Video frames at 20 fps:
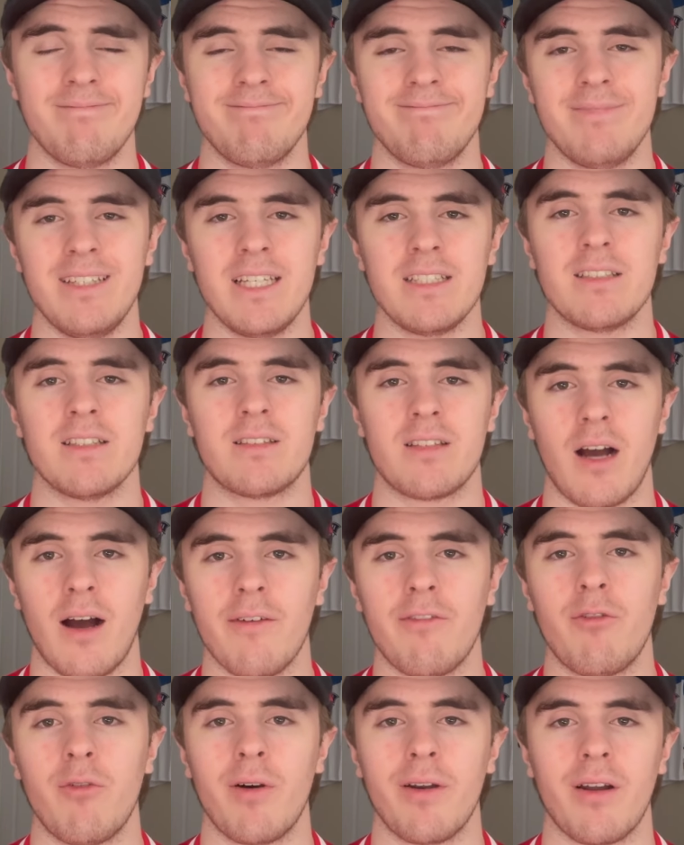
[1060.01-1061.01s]
it's a
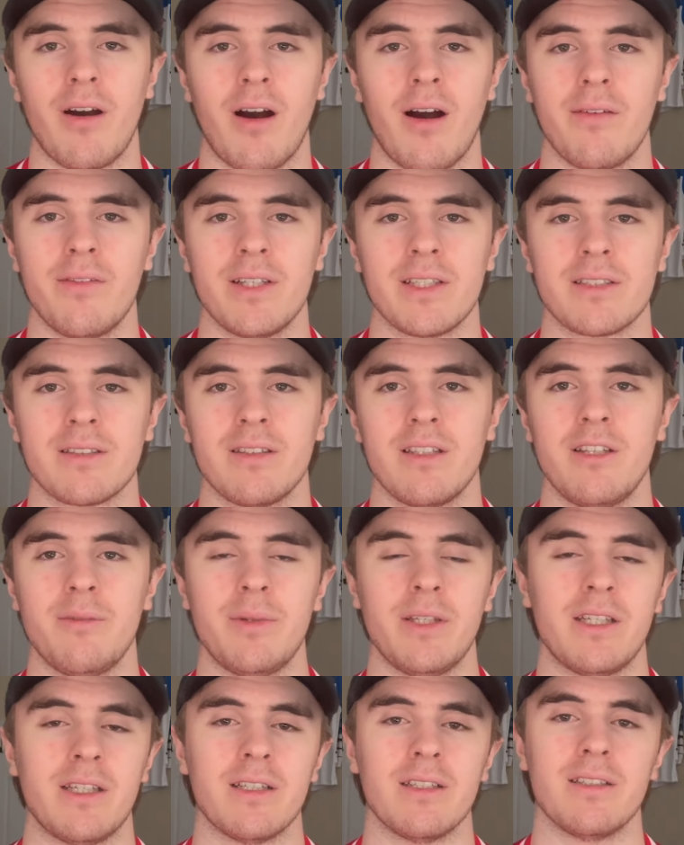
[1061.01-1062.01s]
tough one, obviously,
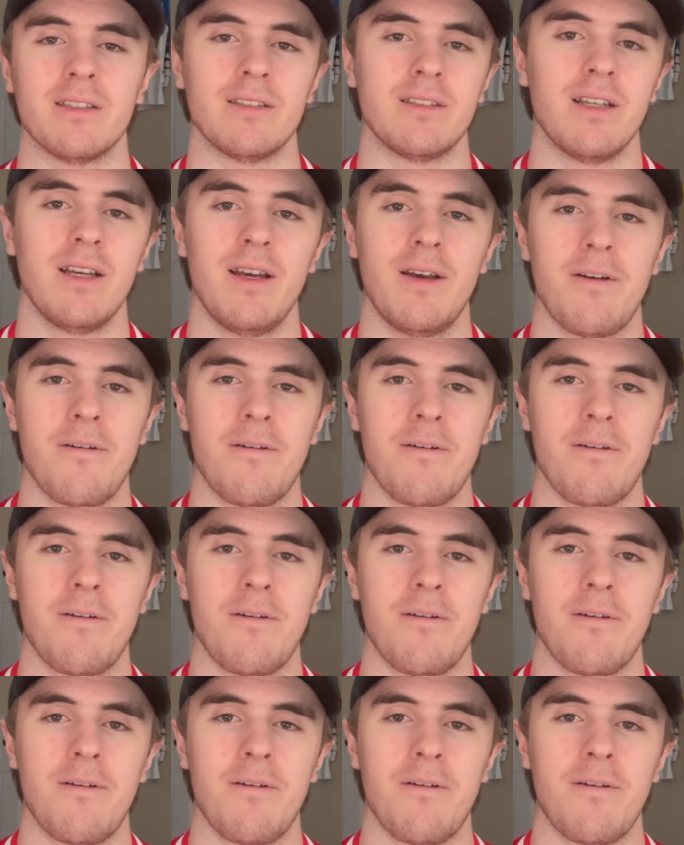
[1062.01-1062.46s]
because